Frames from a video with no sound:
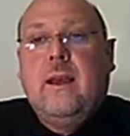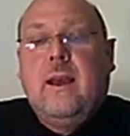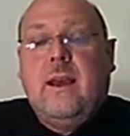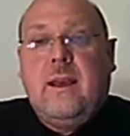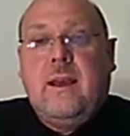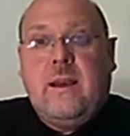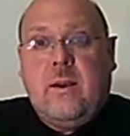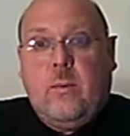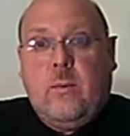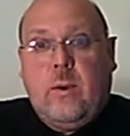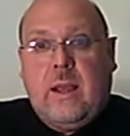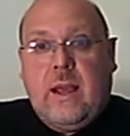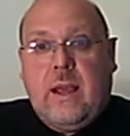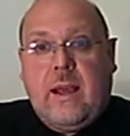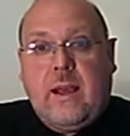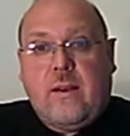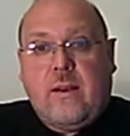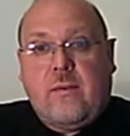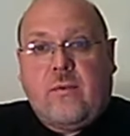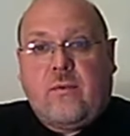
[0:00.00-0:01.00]
Uh, we
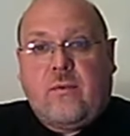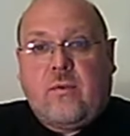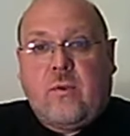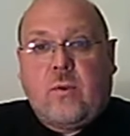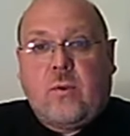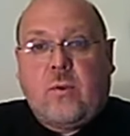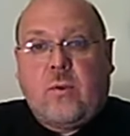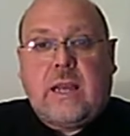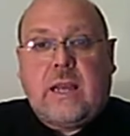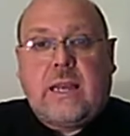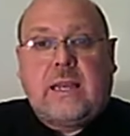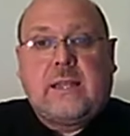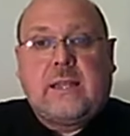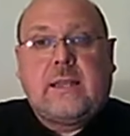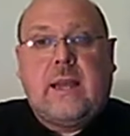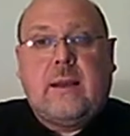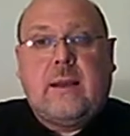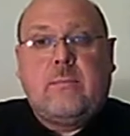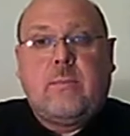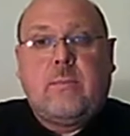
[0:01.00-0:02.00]
have, for
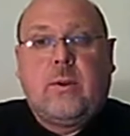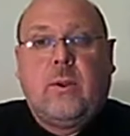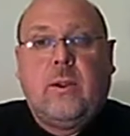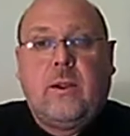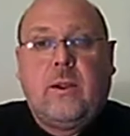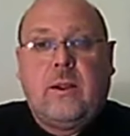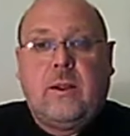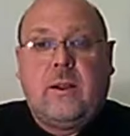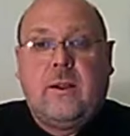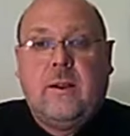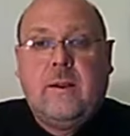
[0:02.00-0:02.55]
example,